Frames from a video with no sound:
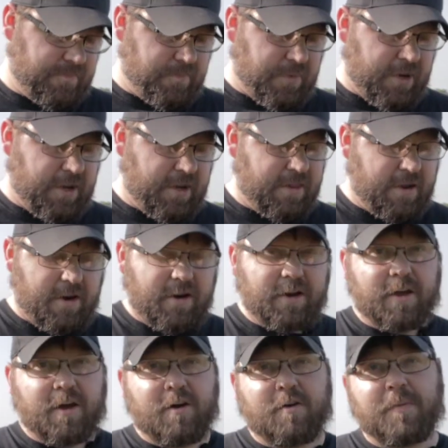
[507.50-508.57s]
But there you
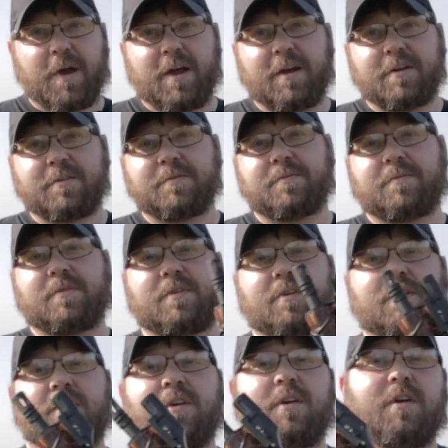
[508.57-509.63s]
go, man.
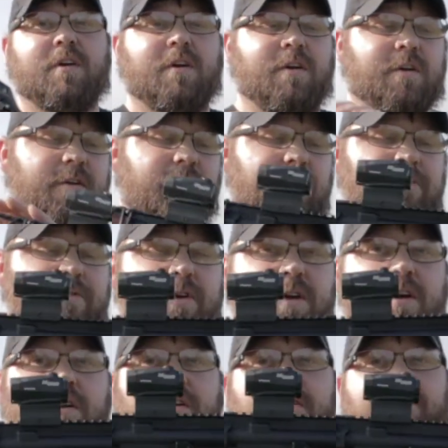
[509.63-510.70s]

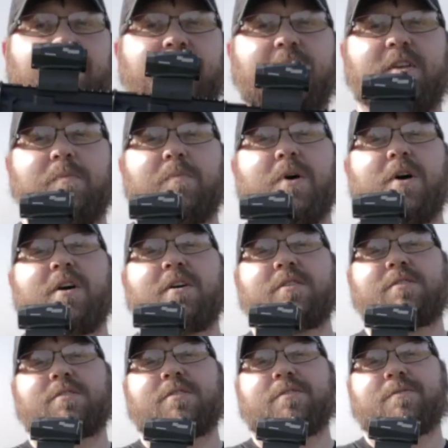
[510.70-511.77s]
350
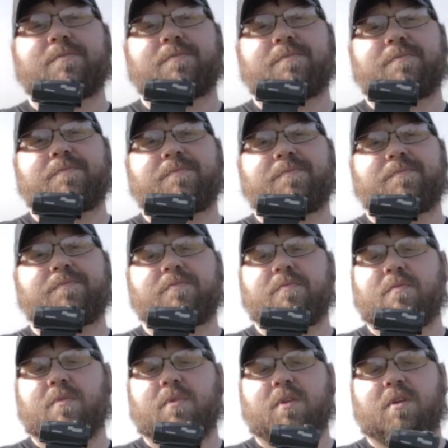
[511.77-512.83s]
bucks.
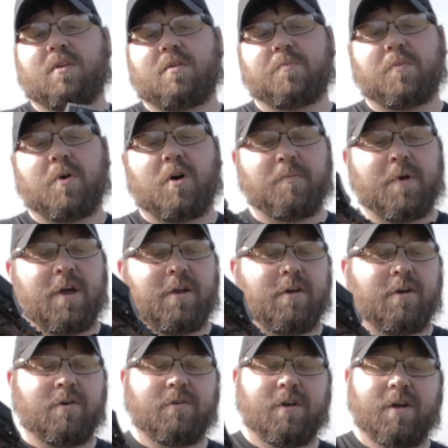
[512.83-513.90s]

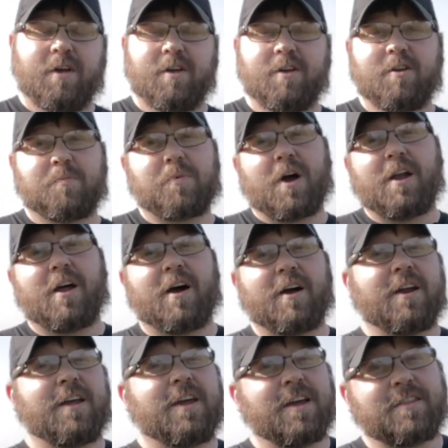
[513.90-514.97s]
Palmetto. You're probably not
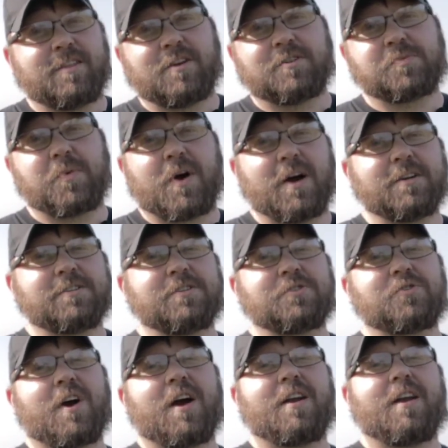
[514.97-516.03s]
going to get those prices
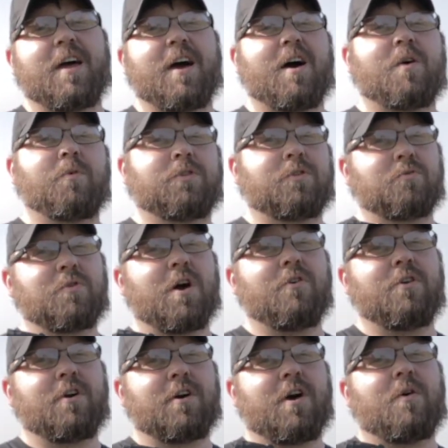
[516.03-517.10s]
right now with the
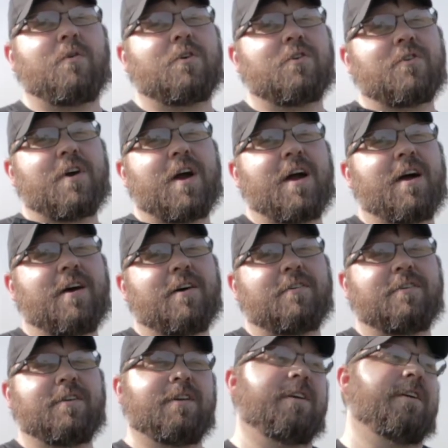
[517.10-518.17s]
Rona going
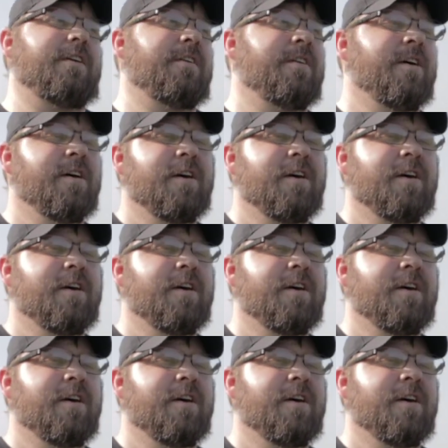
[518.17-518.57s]
around and